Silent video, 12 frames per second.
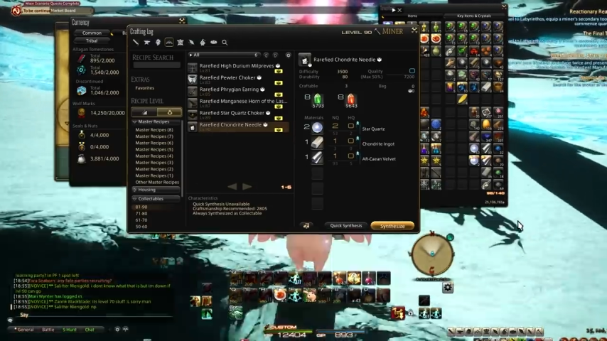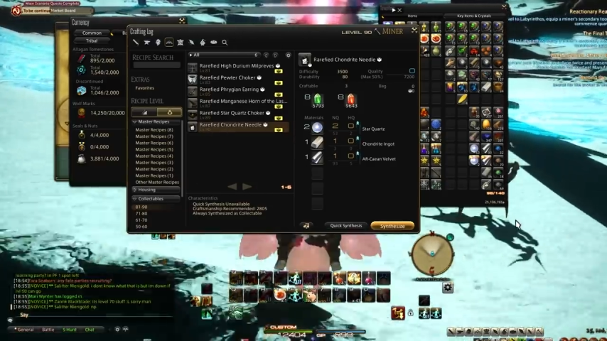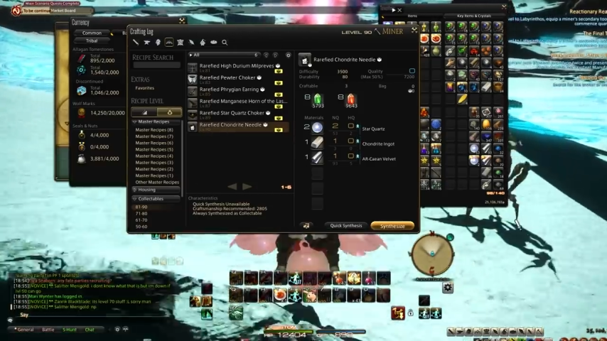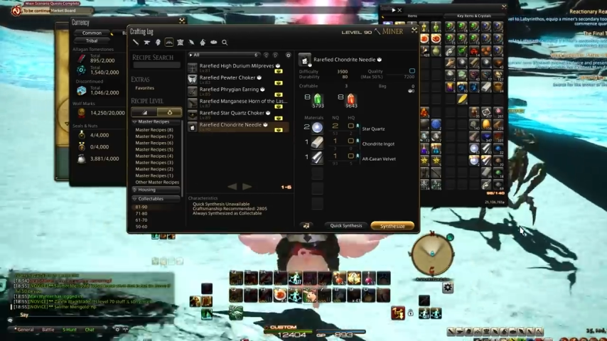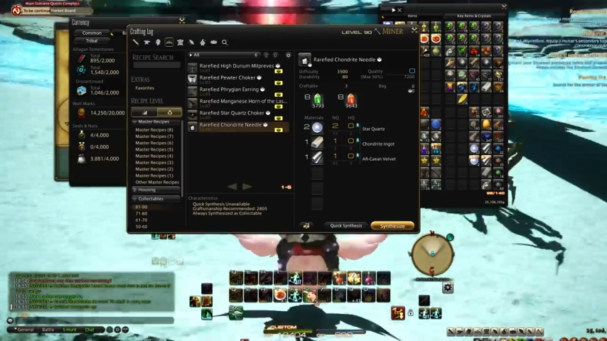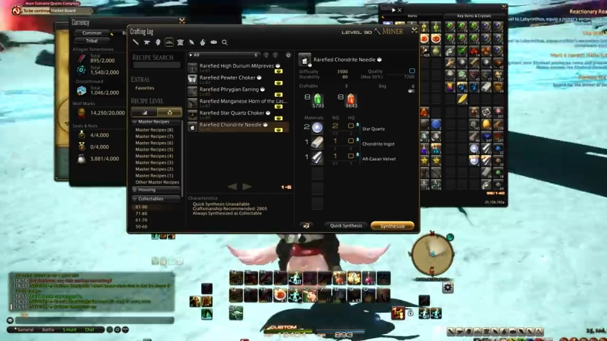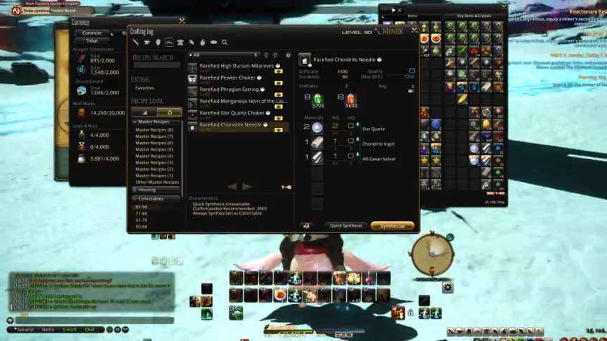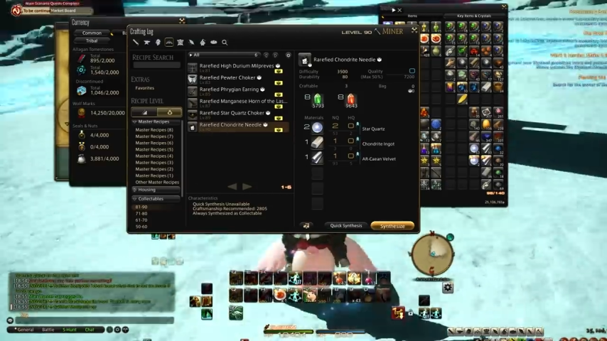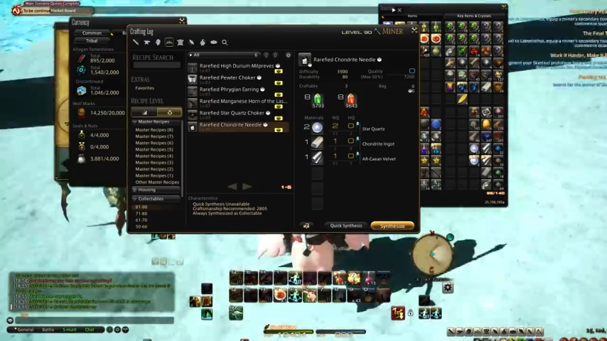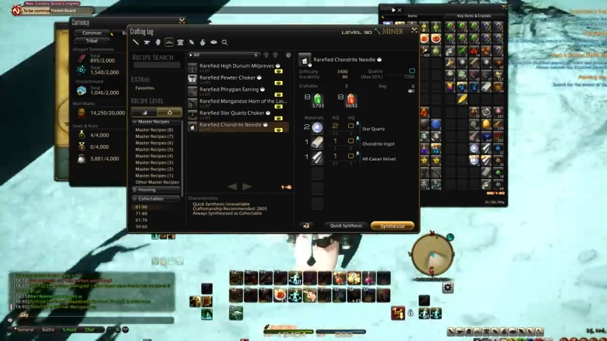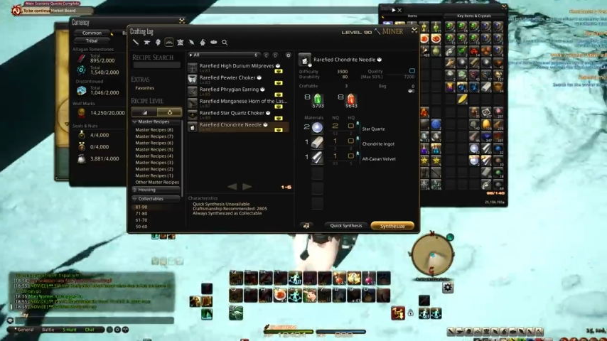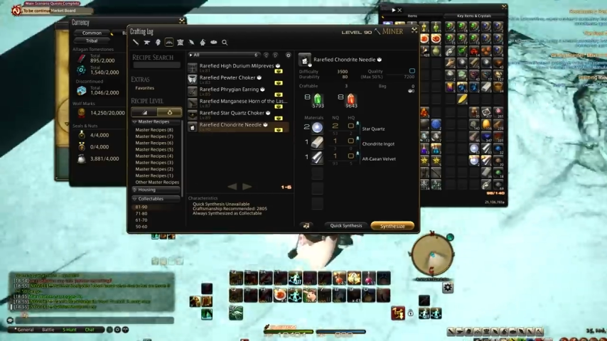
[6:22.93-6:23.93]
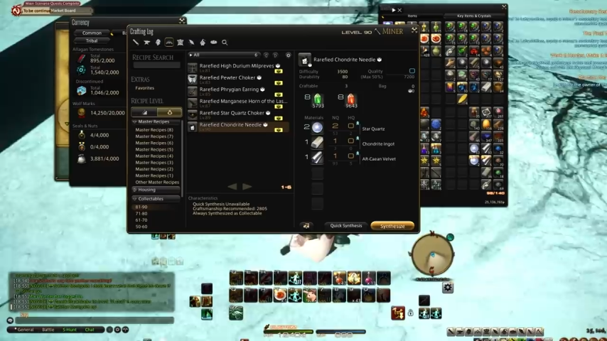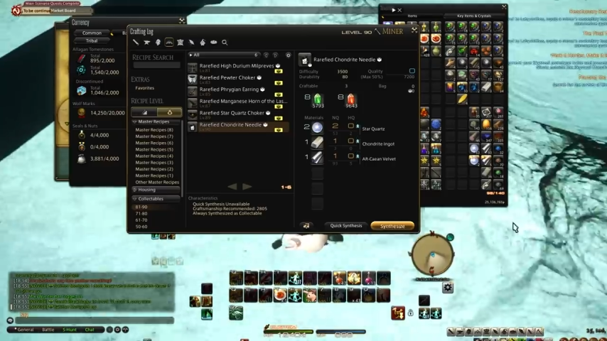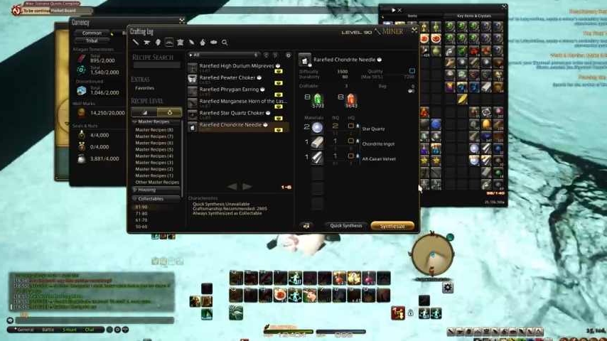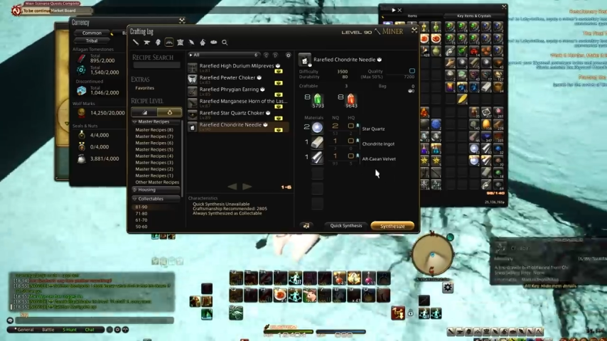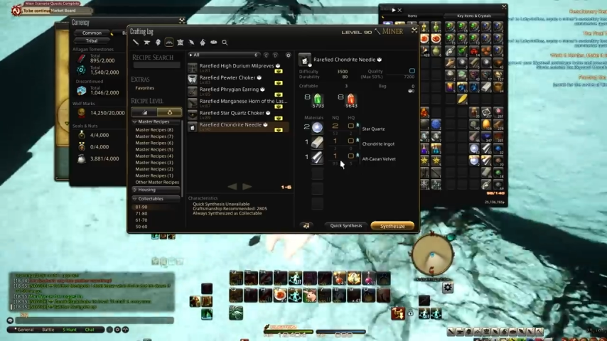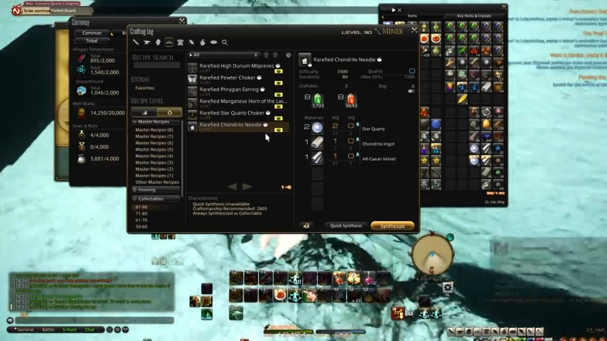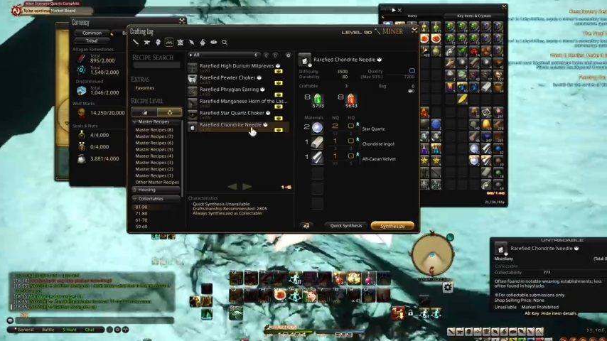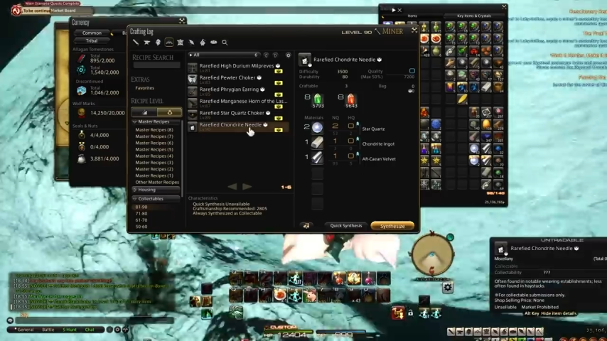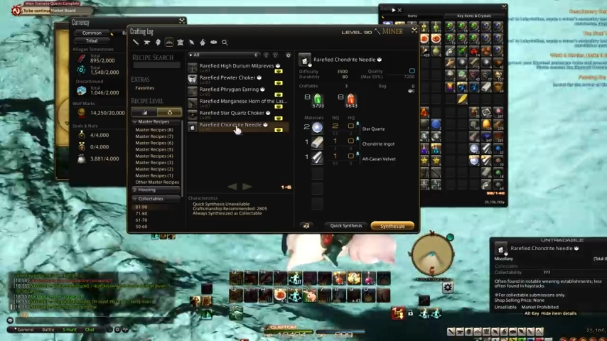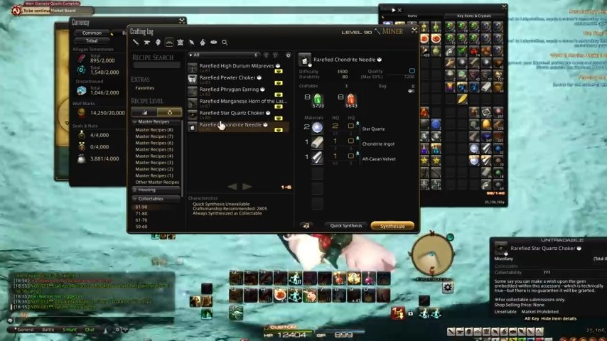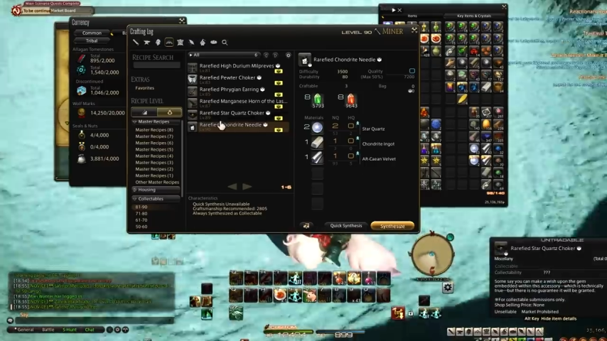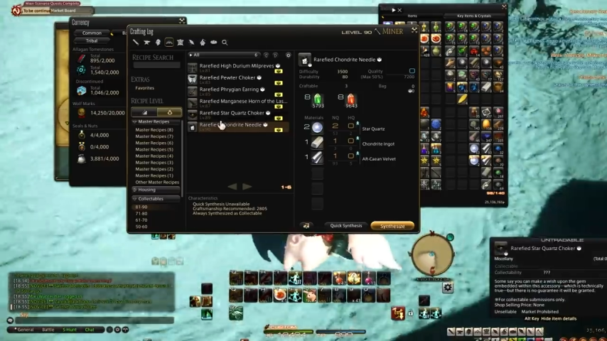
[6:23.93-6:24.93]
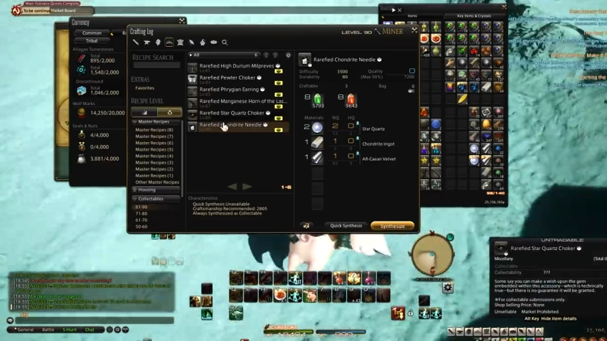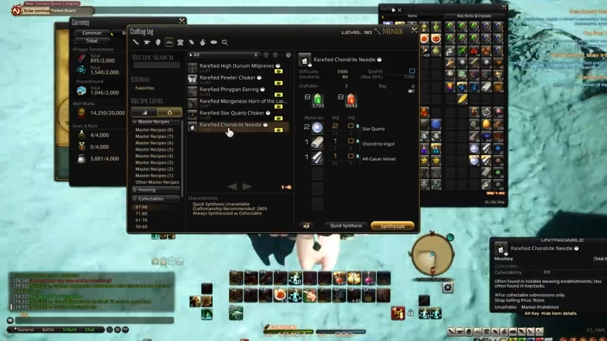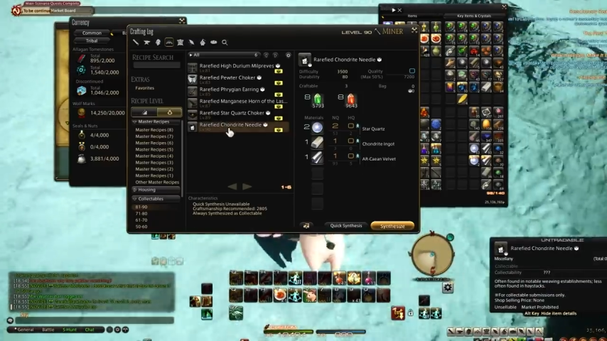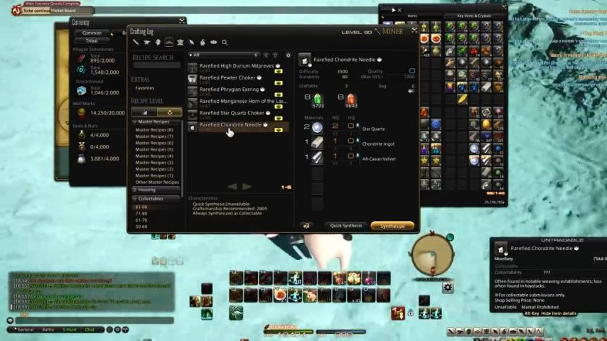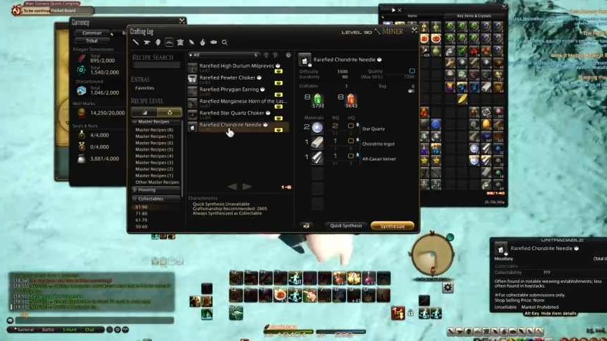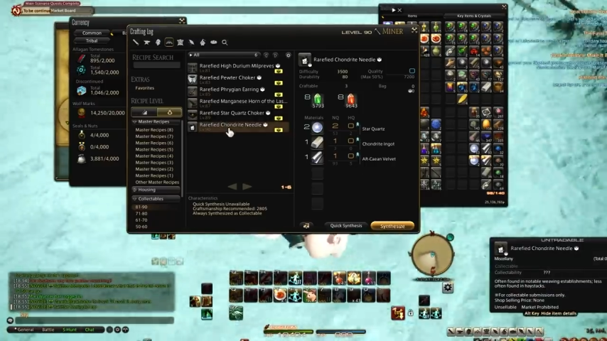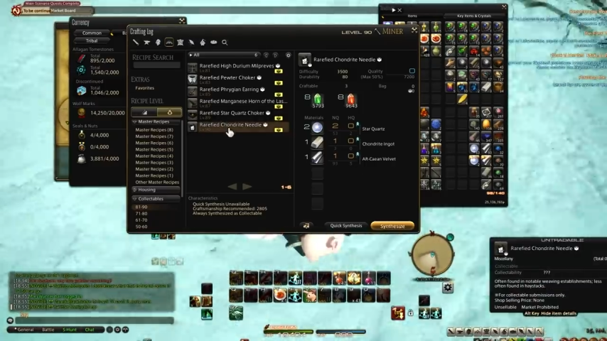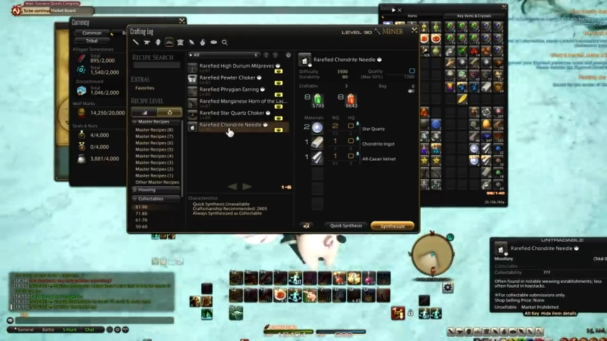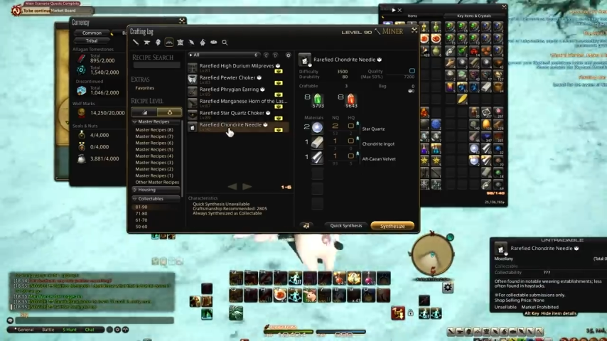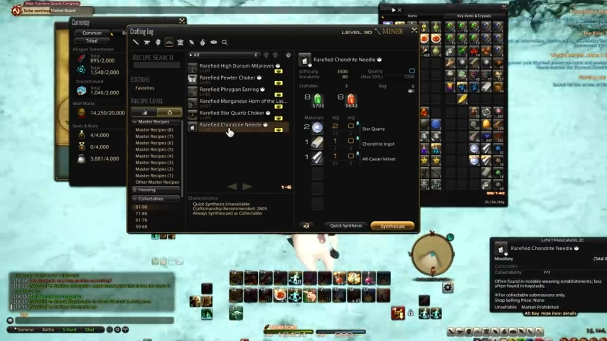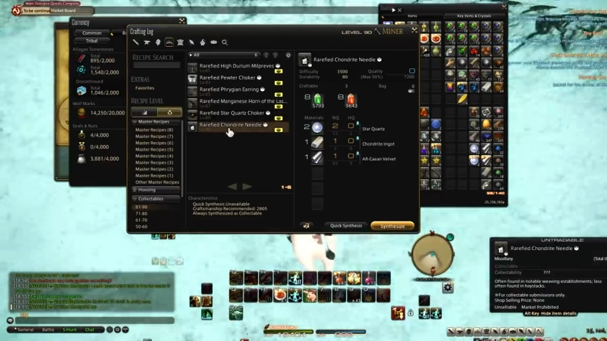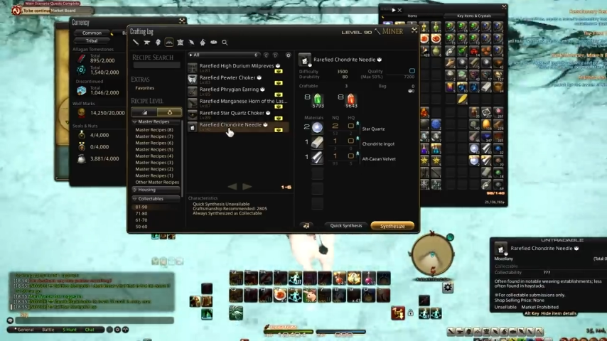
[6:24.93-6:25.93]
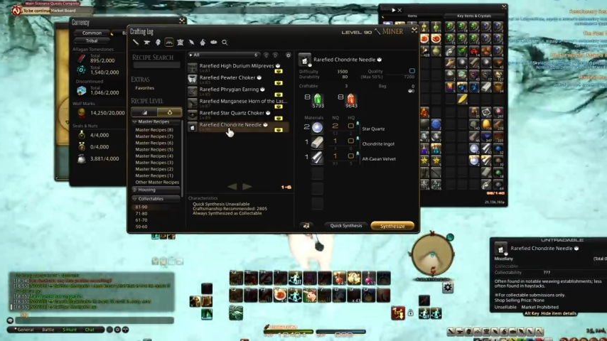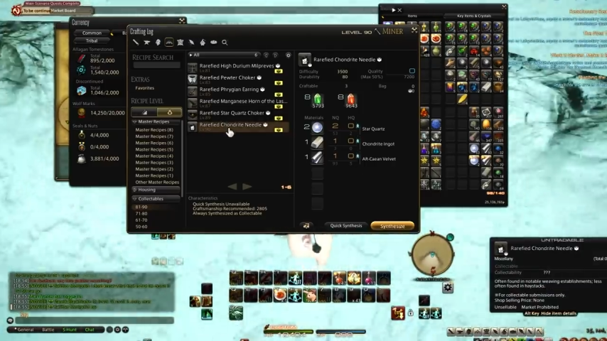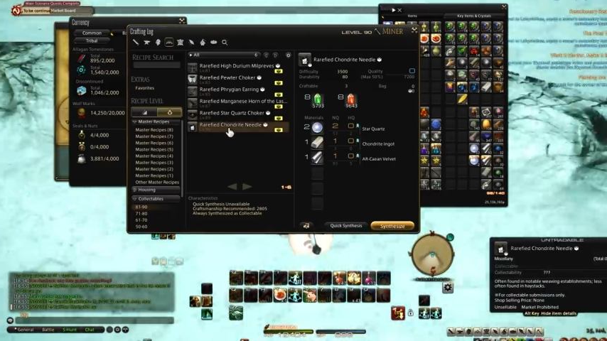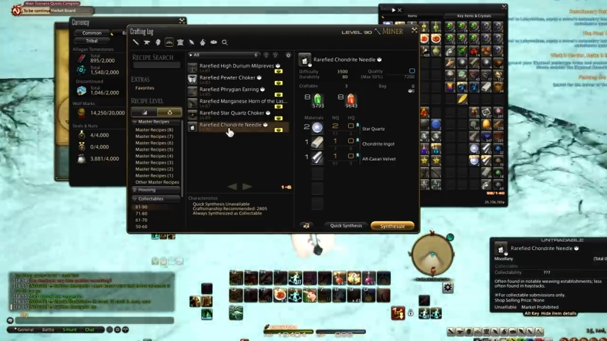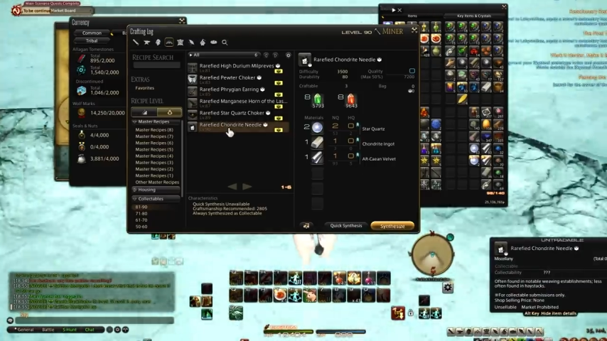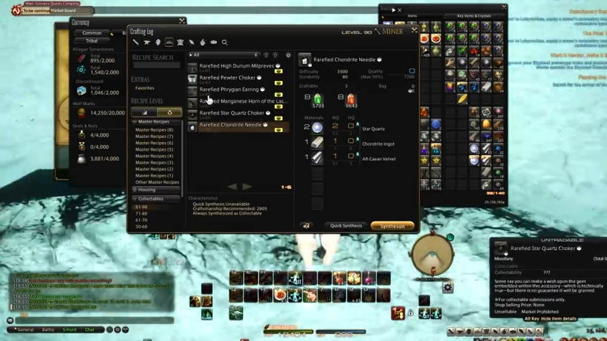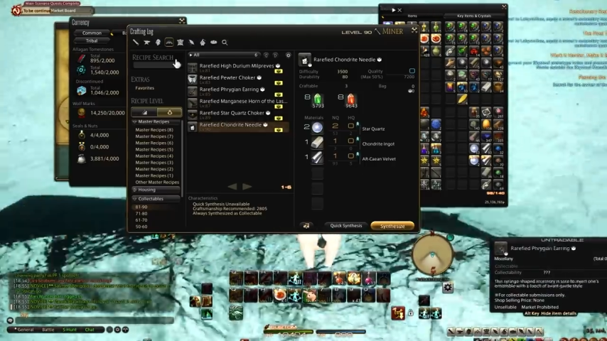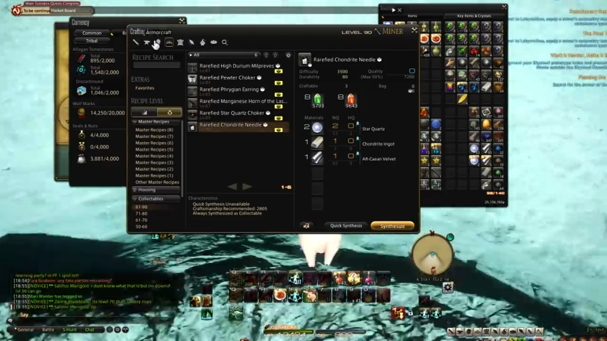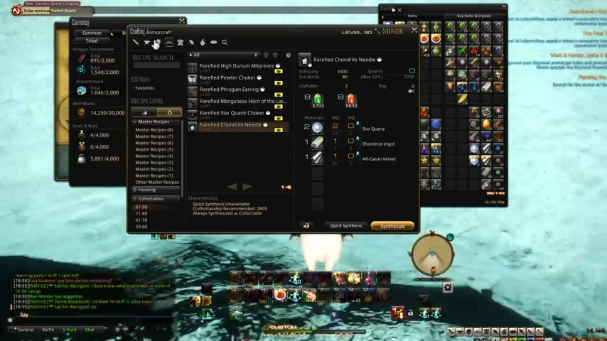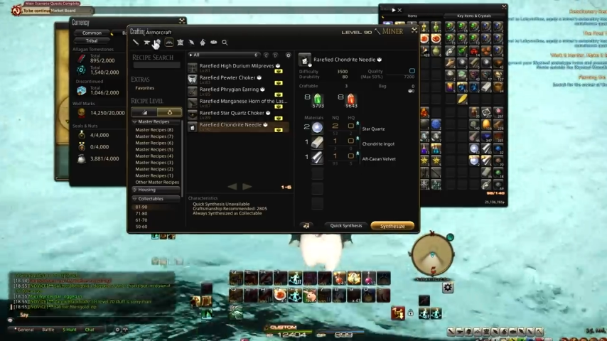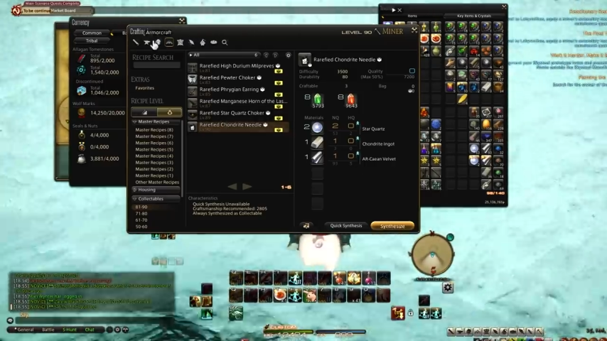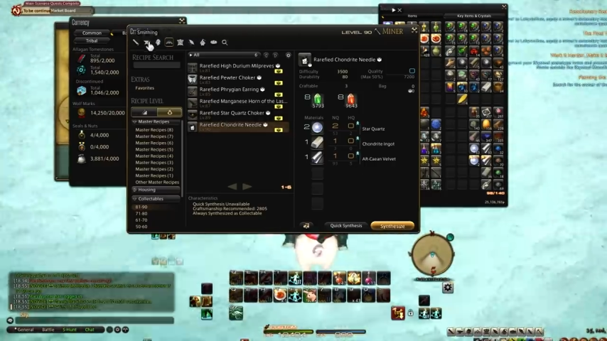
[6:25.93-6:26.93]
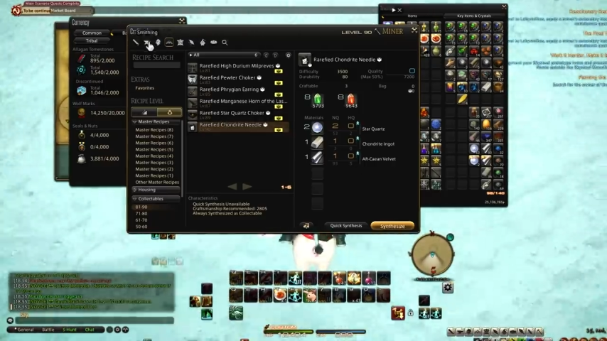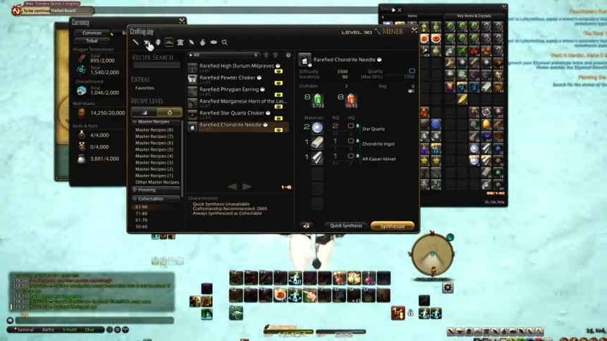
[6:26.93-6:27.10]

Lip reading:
(no speaker visible)